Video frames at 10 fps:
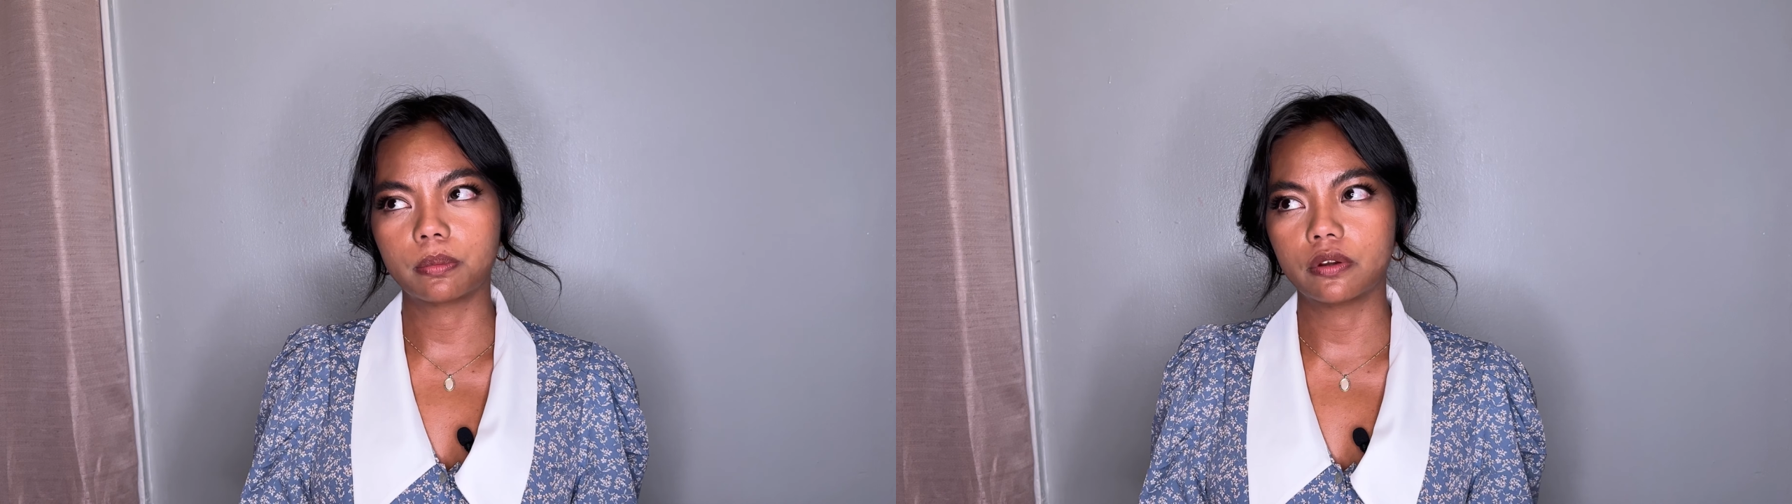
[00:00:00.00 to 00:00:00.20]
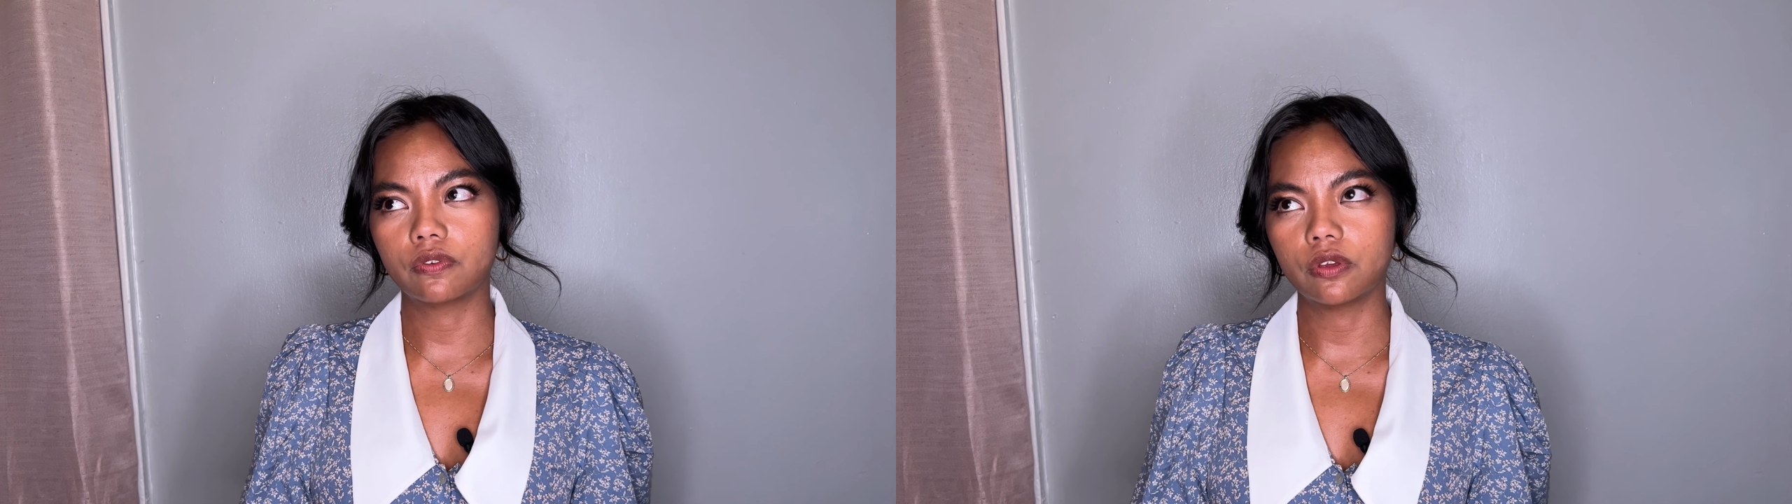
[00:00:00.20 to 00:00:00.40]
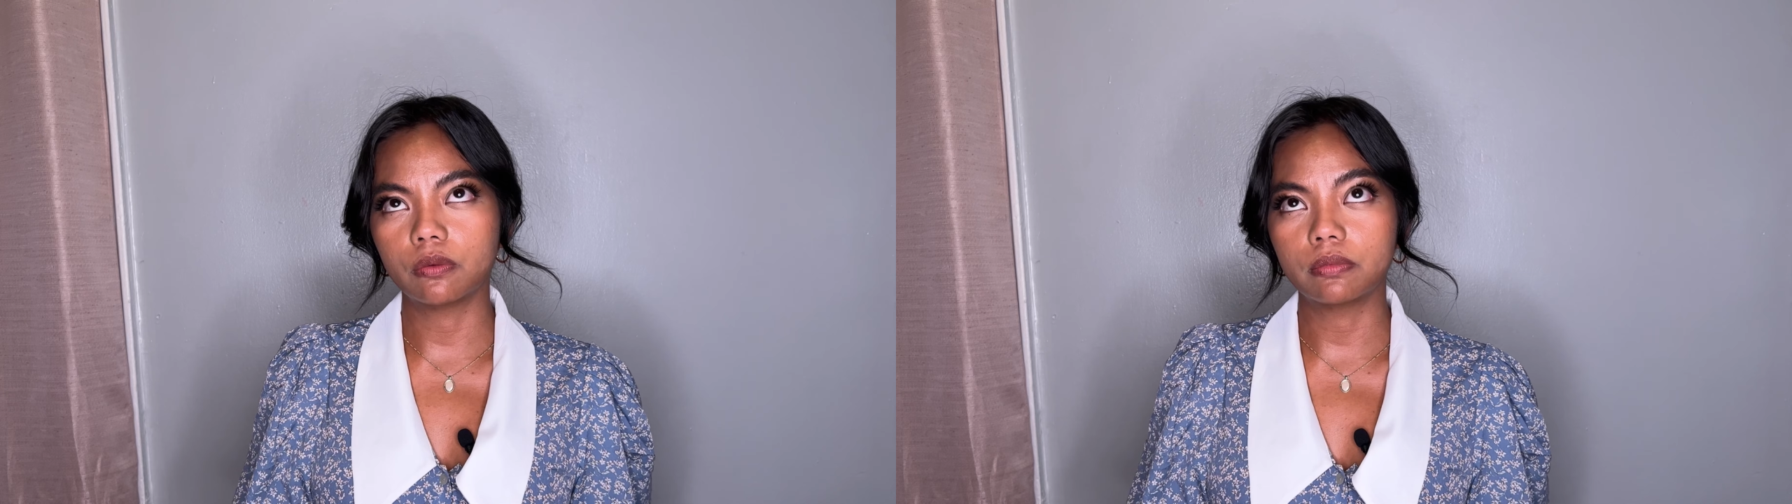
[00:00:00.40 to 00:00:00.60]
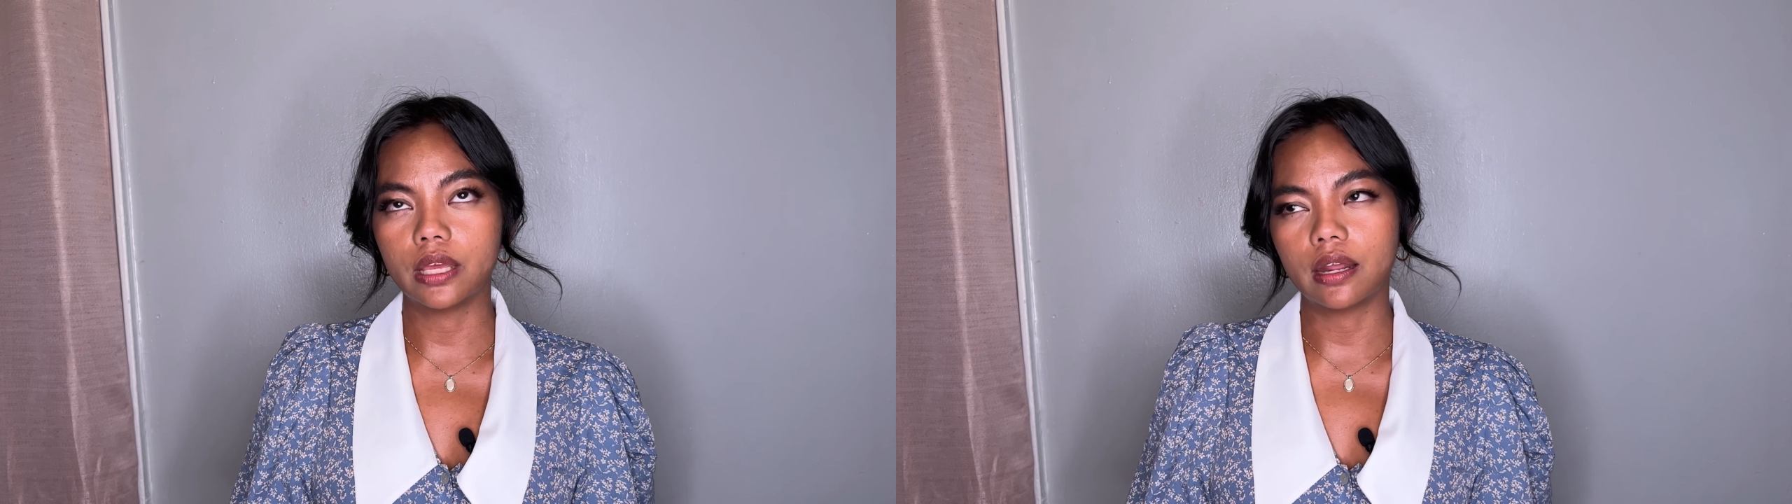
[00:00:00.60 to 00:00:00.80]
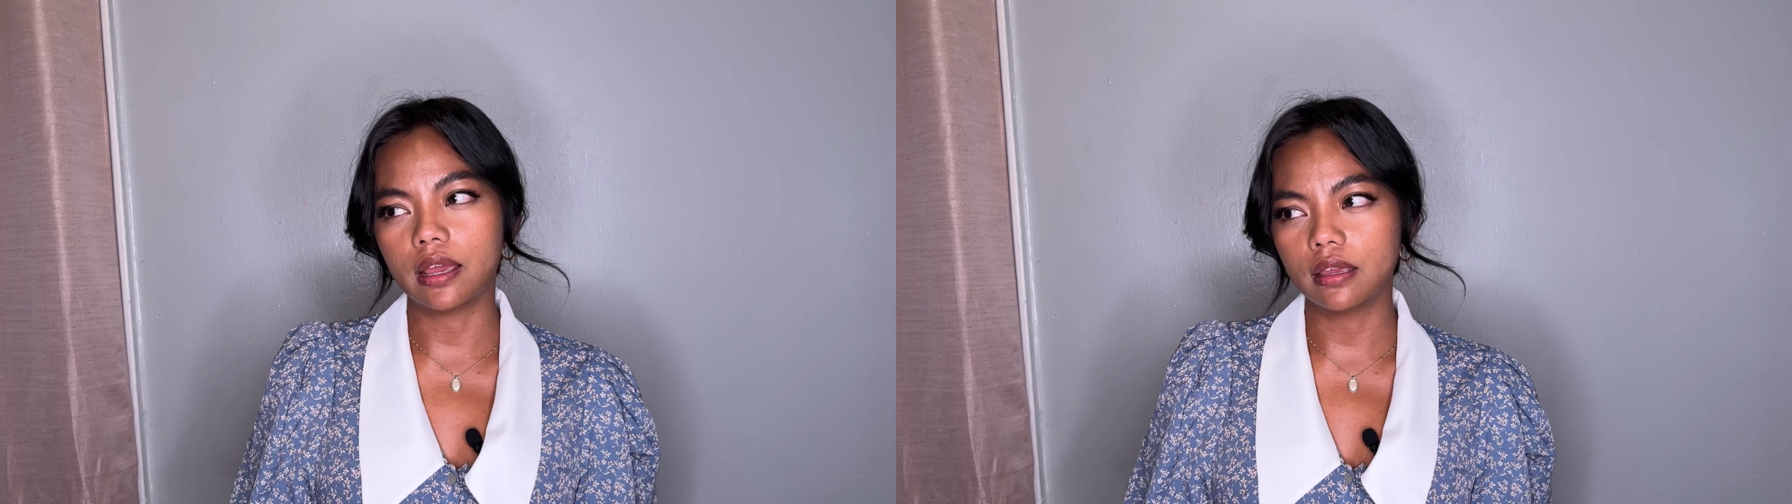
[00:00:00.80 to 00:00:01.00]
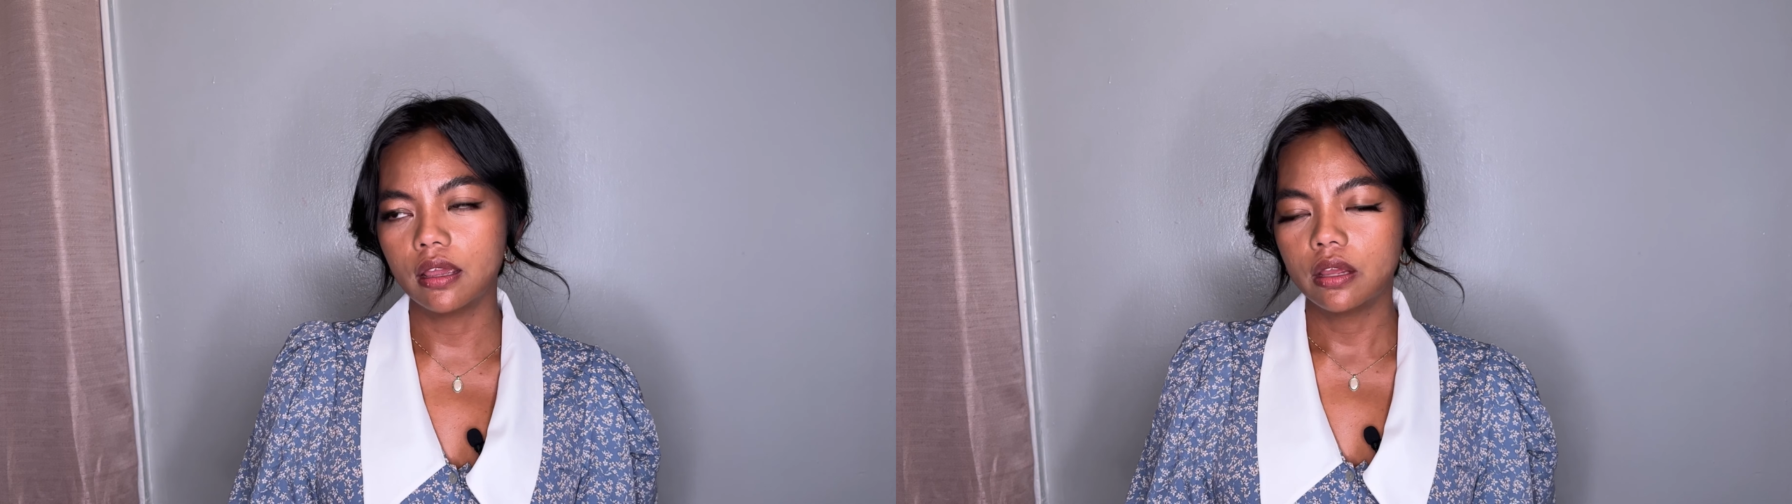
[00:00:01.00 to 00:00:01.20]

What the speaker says: perfume that I